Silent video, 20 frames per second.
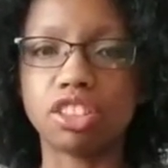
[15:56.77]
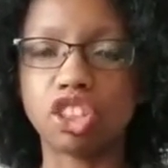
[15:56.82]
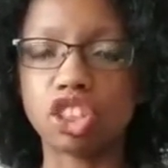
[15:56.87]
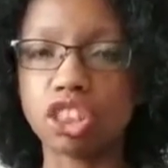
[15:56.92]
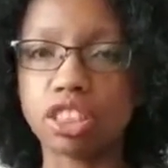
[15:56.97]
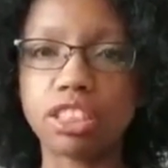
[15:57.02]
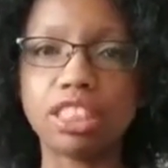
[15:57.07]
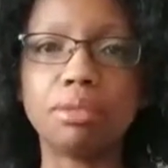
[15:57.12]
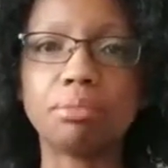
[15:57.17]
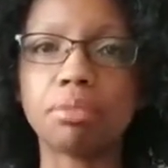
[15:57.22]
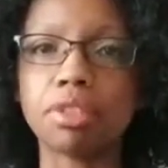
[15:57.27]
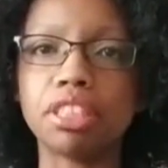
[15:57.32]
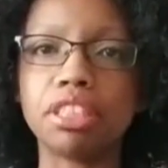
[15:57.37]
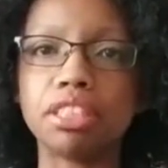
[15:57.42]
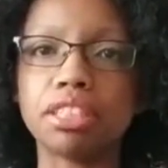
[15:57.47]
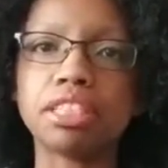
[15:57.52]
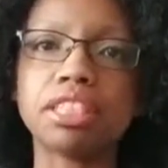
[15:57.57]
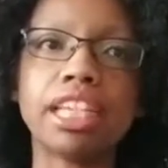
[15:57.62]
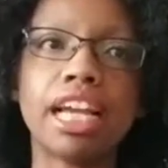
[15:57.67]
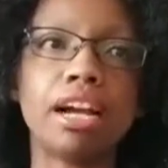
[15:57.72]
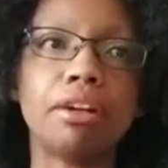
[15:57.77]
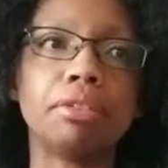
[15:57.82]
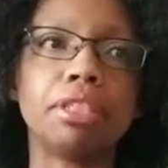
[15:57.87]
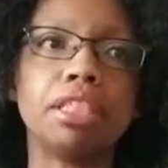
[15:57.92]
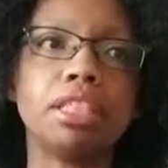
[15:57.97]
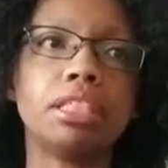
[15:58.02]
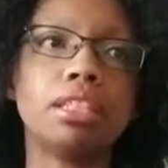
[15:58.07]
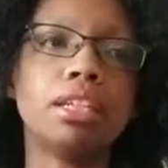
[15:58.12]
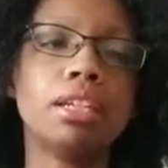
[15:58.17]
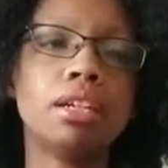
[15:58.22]
steeply
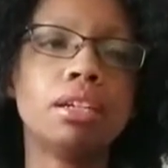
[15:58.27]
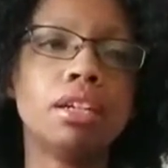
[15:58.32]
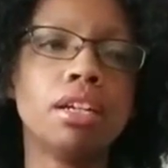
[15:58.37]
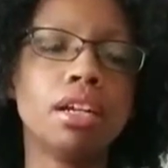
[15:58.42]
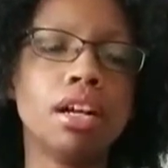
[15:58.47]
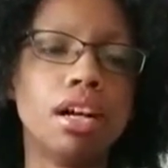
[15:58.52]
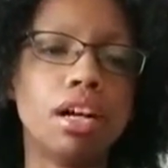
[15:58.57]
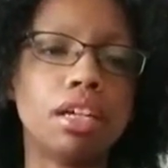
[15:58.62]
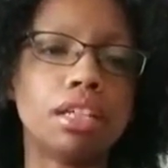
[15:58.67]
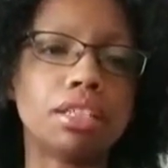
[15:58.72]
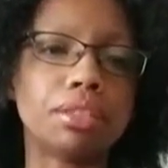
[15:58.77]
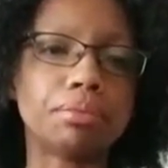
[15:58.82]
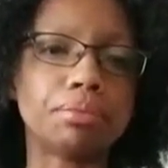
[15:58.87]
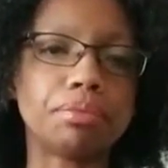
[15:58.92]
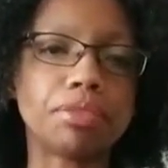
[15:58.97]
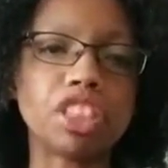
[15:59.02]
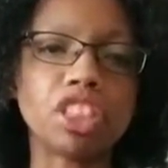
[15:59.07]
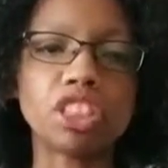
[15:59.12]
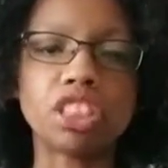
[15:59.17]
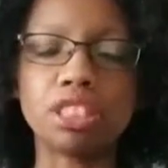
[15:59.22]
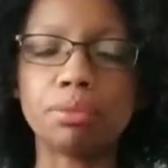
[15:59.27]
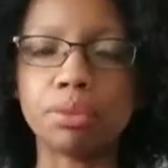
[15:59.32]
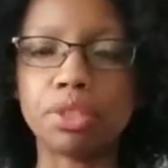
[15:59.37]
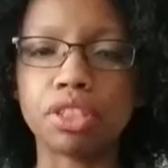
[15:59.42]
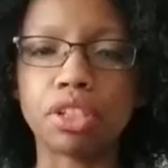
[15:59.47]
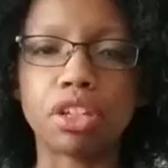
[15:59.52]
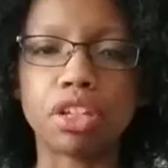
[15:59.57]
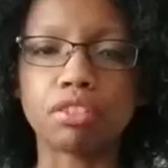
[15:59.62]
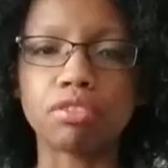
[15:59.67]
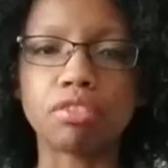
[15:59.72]
discounted
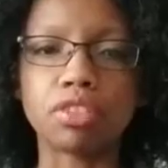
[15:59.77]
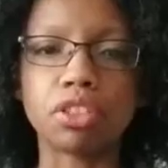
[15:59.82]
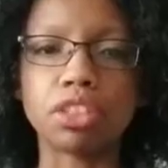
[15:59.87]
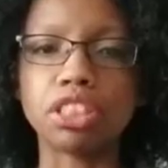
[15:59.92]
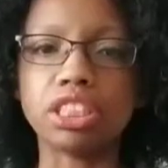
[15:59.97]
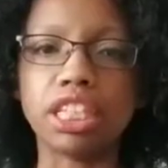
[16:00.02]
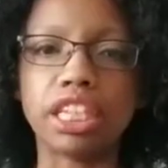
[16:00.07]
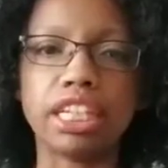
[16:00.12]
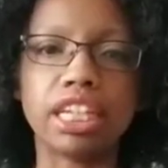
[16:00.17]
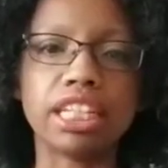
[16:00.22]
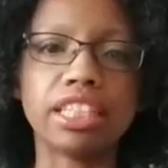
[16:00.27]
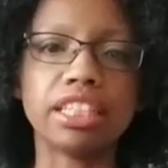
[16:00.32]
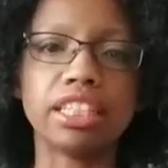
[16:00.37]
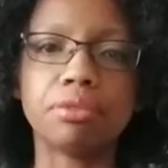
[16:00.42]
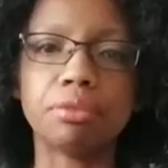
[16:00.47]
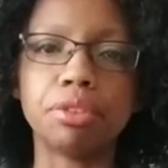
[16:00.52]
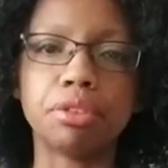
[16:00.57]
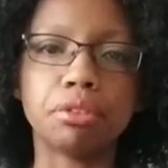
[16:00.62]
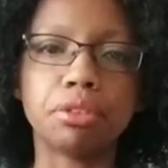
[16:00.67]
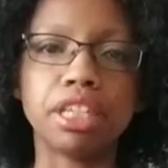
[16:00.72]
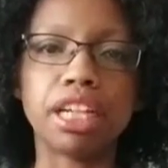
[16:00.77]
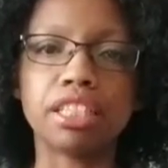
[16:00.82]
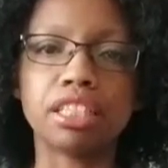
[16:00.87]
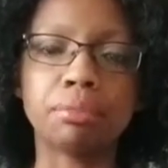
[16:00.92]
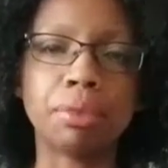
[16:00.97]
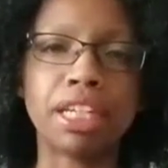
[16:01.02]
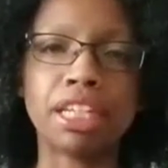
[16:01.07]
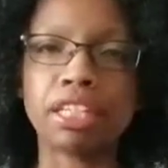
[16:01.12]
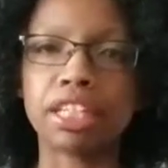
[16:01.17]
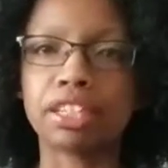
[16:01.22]
CPR first aid. I think we only had
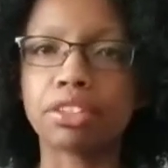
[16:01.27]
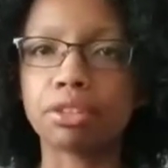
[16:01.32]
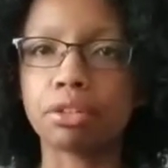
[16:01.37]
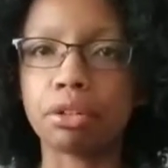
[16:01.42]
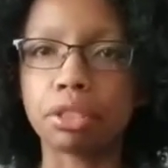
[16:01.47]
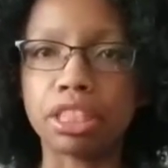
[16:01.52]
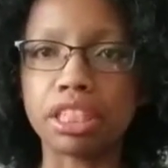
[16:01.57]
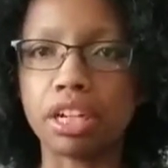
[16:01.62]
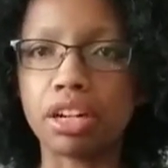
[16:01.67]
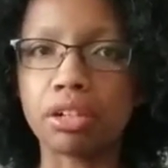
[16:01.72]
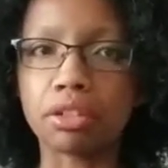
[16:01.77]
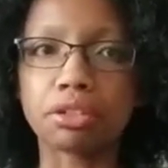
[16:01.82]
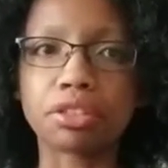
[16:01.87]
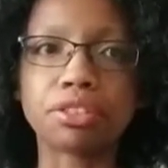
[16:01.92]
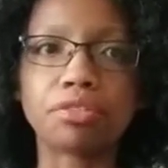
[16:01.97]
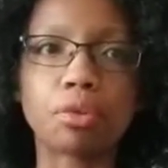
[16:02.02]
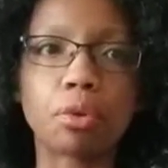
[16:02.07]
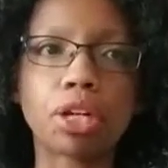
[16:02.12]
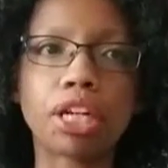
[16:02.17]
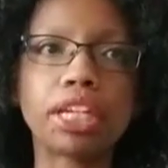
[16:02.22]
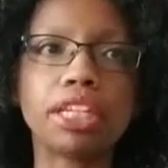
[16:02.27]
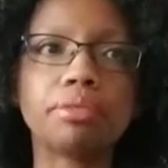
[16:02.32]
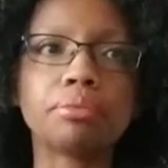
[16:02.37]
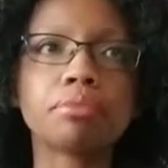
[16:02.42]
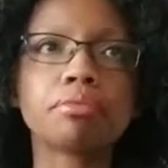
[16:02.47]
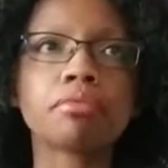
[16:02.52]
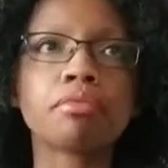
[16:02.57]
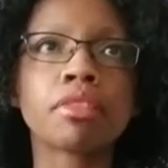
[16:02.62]
to pay like $30 for it.